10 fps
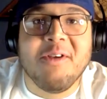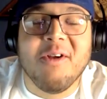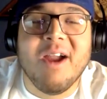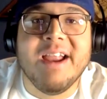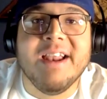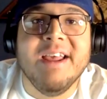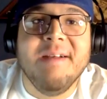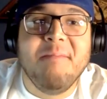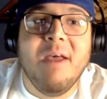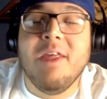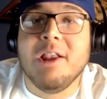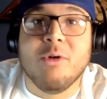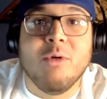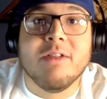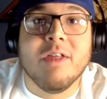great. And then
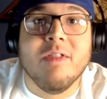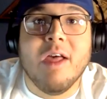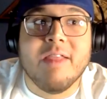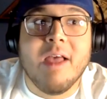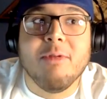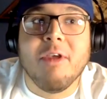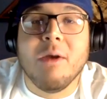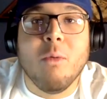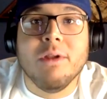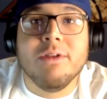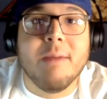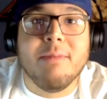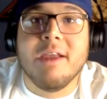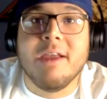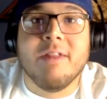quickly, like that was like a
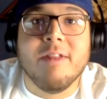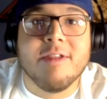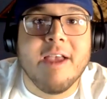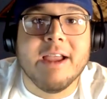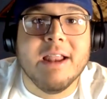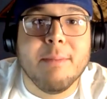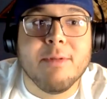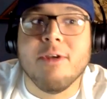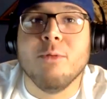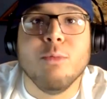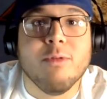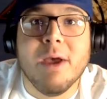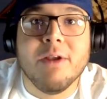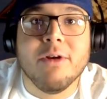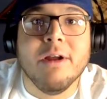one-time thing. Then the second episode was
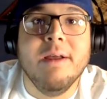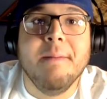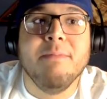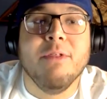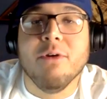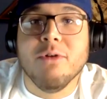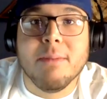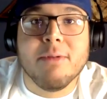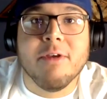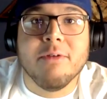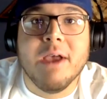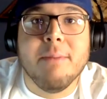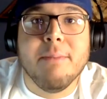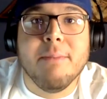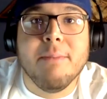better. The third episode
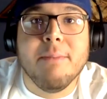got better.